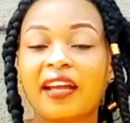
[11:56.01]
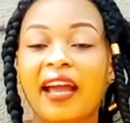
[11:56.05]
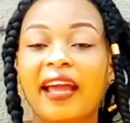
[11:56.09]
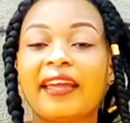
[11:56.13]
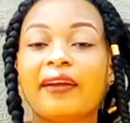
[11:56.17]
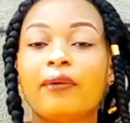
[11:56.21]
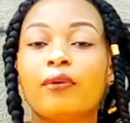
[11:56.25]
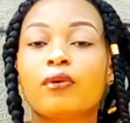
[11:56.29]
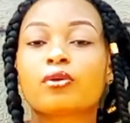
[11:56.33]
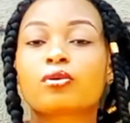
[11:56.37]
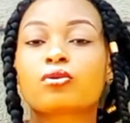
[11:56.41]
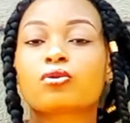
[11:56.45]

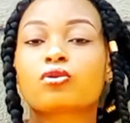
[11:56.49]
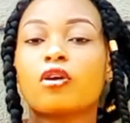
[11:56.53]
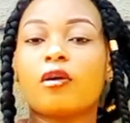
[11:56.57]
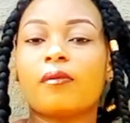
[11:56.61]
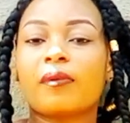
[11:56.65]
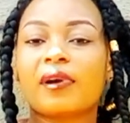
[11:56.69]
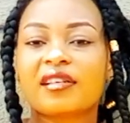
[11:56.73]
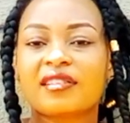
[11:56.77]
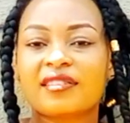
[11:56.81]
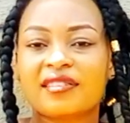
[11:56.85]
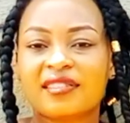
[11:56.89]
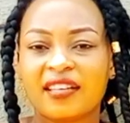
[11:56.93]
I was so
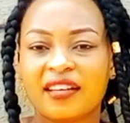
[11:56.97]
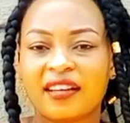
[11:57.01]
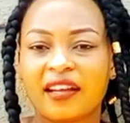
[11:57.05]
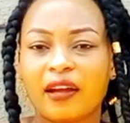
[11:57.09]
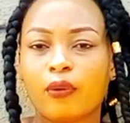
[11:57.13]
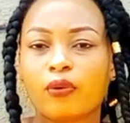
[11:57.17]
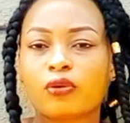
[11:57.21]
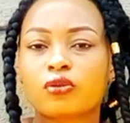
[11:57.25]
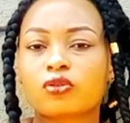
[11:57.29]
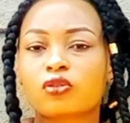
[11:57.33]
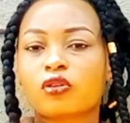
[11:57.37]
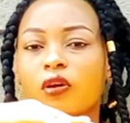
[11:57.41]
much sick. I
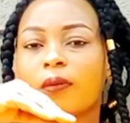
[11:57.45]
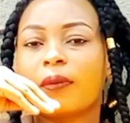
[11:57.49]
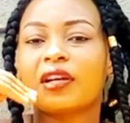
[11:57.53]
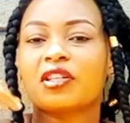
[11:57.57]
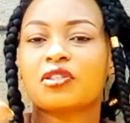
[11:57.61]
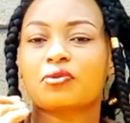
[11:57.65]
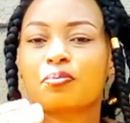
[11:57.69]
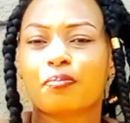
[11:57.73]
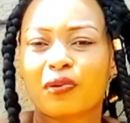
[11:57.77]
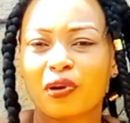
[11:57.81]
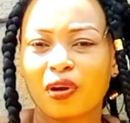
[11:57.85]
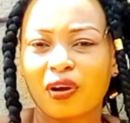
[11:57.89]
was so
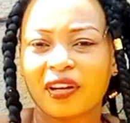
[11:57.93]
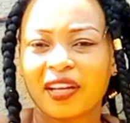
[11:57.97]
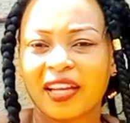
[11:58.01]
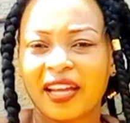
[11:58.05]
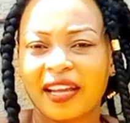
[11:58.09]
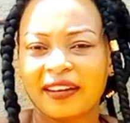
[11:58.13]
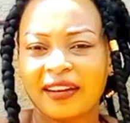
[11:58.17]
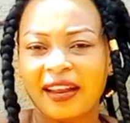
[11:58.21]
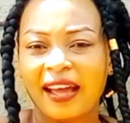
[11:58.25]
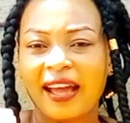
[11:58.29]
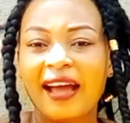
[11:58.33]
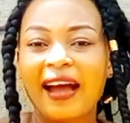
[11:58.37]
much
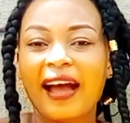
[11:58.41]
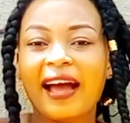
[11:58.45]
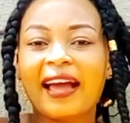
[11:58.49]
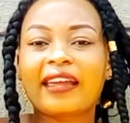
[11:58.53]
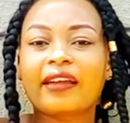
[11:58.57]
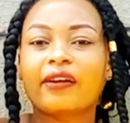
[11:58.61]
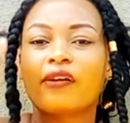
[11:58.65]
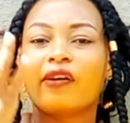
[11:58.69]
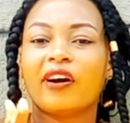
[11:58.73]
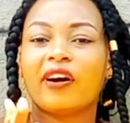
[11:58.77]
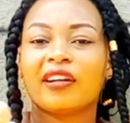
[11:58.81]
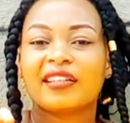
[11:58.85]
broken.
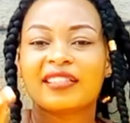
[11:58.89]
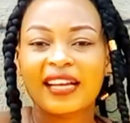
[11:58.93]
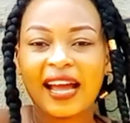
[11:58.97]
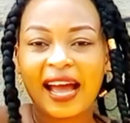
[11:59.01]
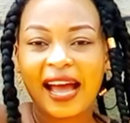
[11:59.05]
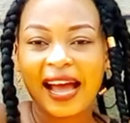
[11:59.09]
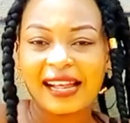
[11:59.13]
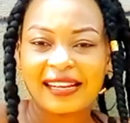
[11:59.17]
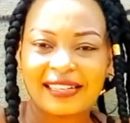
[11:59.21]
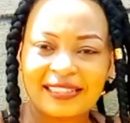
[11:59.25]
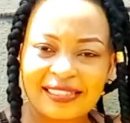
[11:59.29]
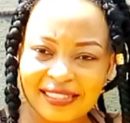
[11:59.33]
I got
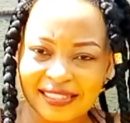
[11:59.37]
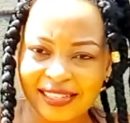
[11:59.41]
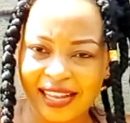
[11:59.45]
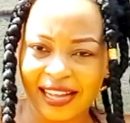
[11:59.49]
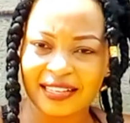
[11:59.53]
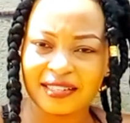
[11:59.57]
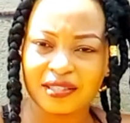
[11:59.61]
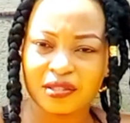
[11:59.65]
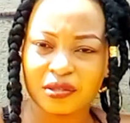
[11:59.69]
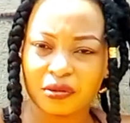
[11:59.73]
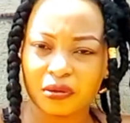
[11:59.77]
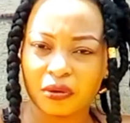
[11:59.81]
ulcers.